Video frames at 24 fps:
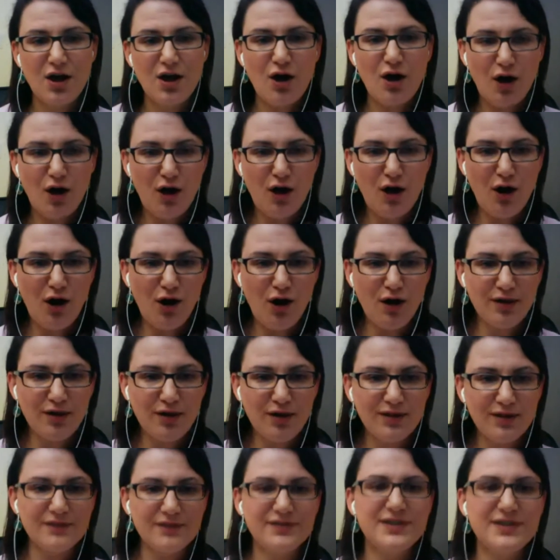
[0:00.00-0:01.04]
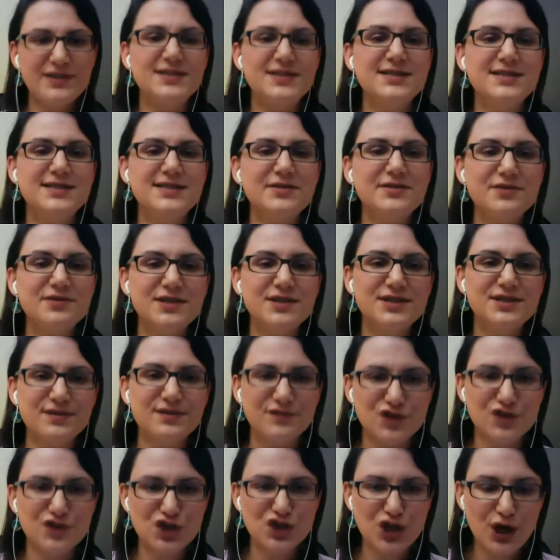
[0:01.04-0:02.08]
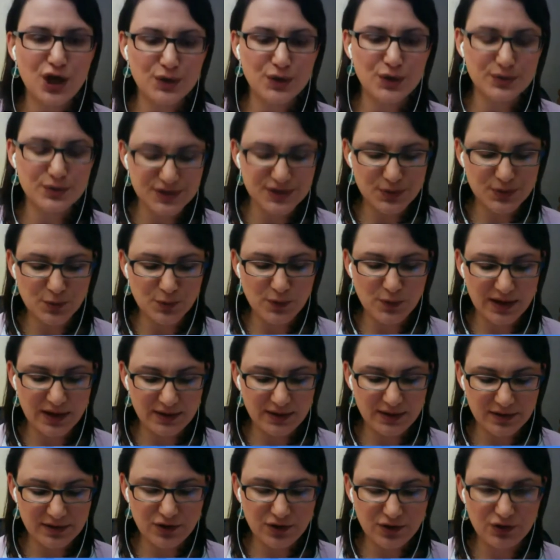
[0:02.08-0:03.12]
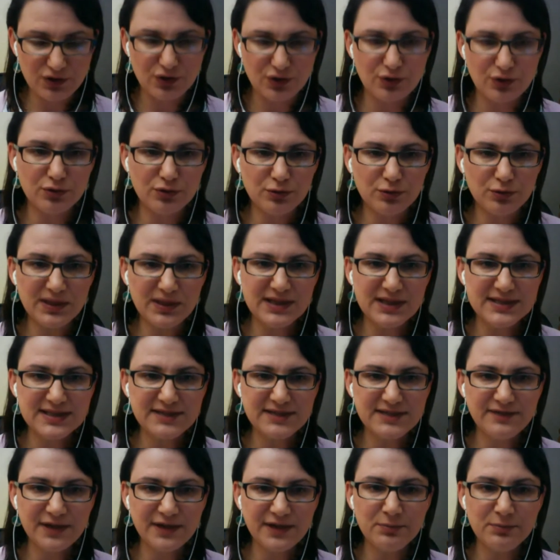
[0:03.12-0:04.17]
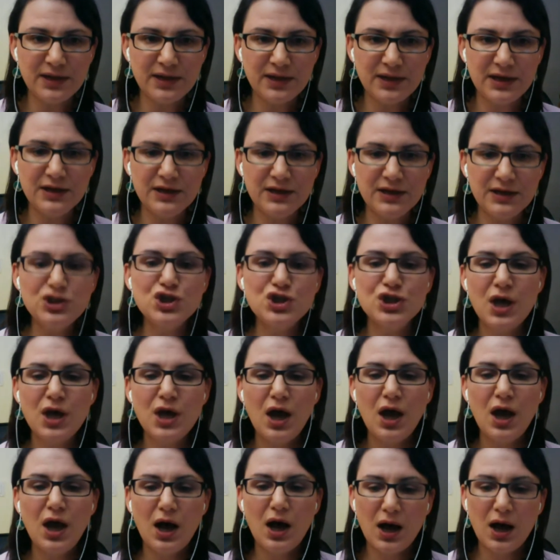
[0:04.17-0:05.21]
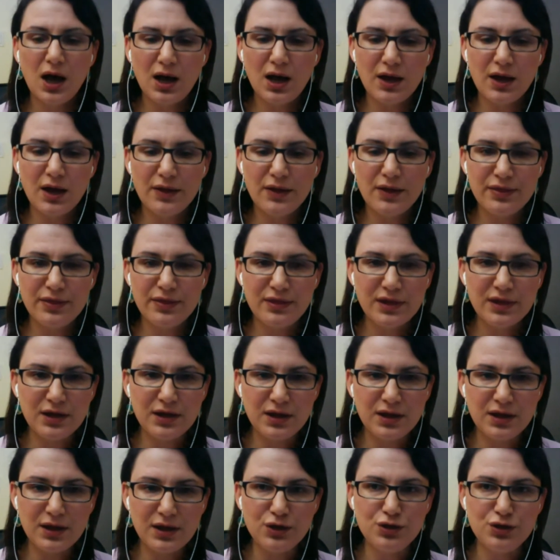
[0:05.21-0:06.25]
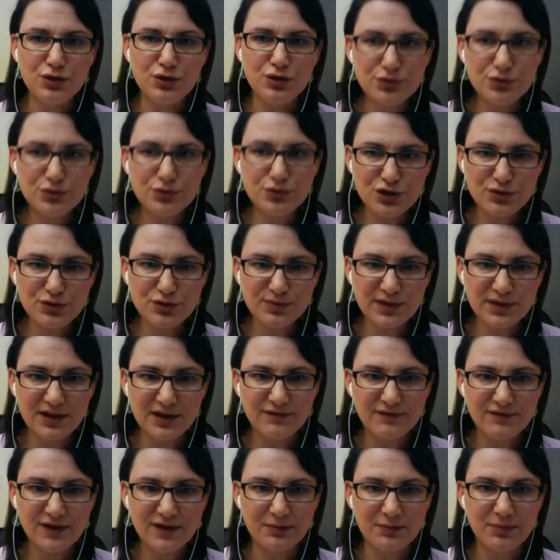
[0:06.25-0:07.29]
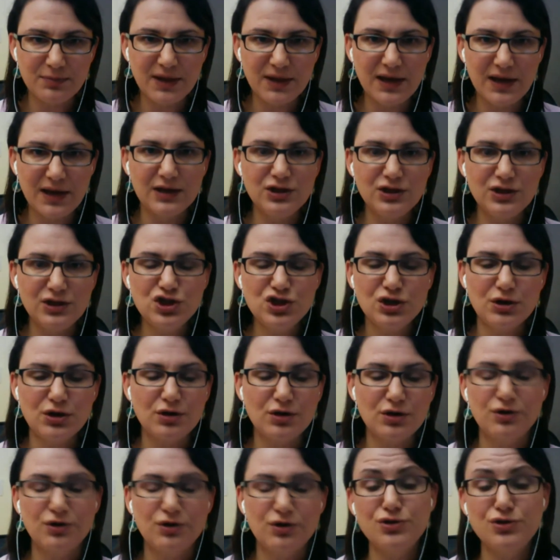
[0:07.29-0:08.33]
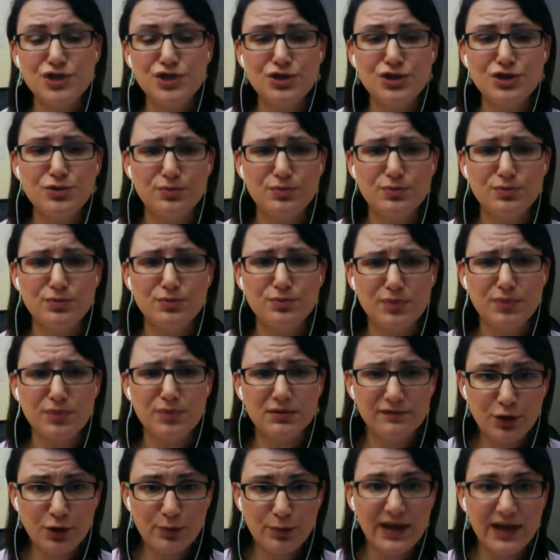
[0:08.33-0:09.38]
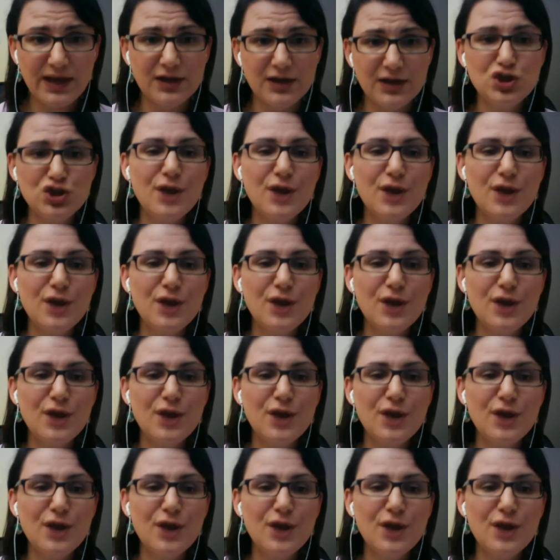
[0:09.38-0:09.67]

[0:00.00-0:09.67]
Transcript: all of the series of shows with the Google Plus event page, the YouTube event page or YouTube video page,